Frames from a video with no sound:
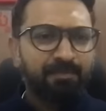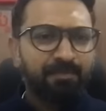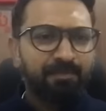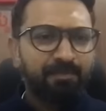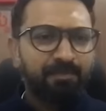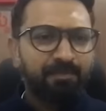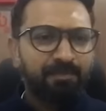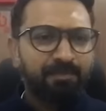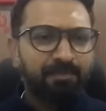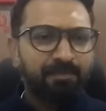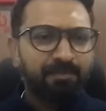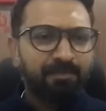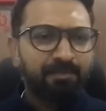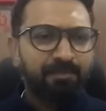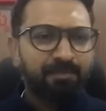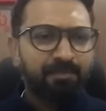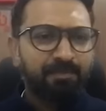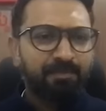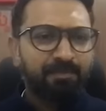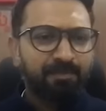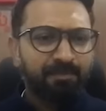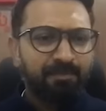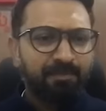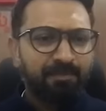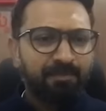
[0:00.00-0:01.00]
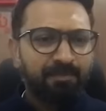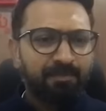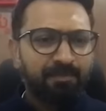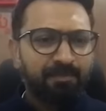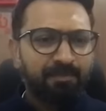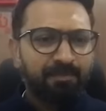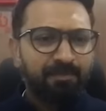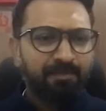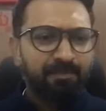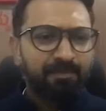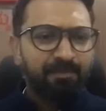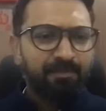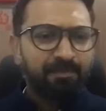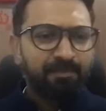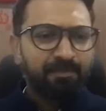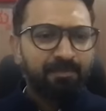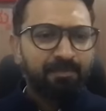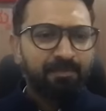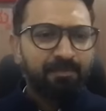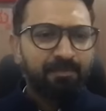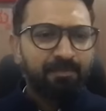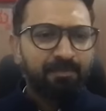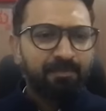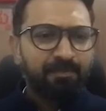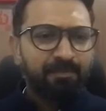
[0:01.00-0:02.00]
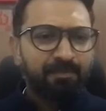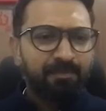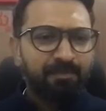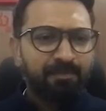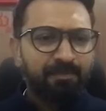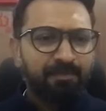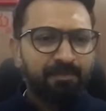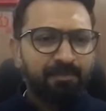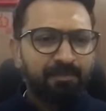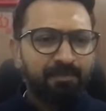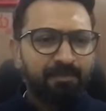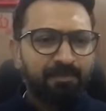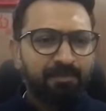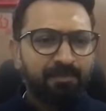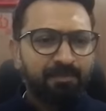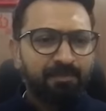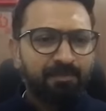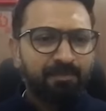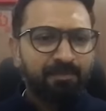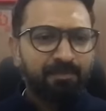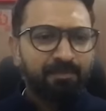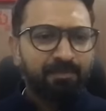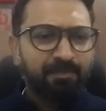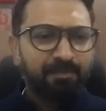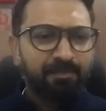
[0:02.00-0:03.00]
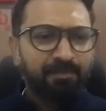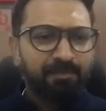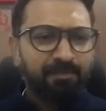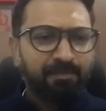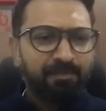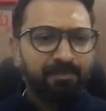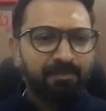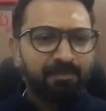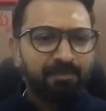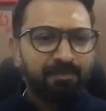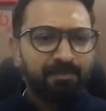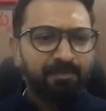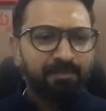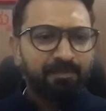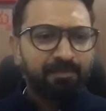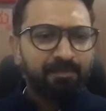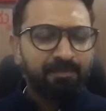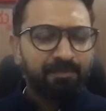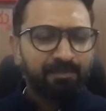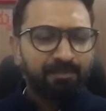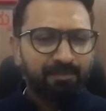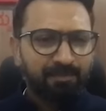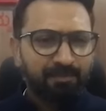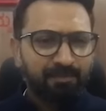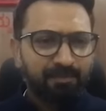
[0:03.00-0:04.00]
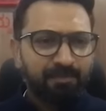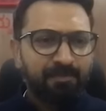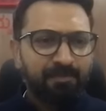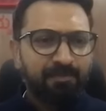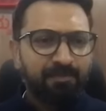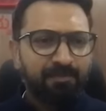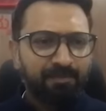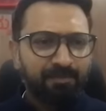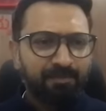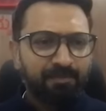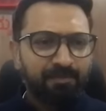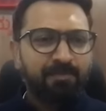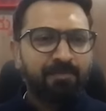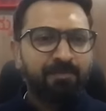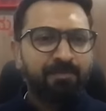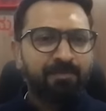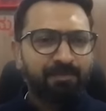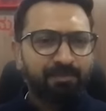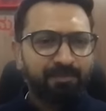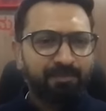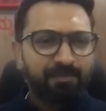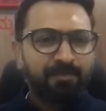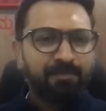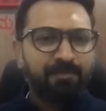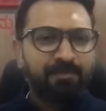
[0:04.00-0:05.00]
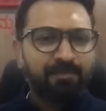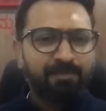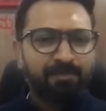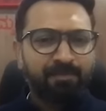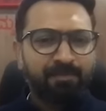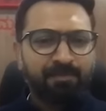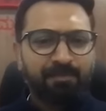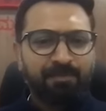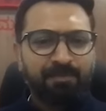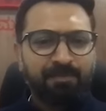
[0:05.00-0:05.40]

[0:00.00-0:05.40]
[no speech]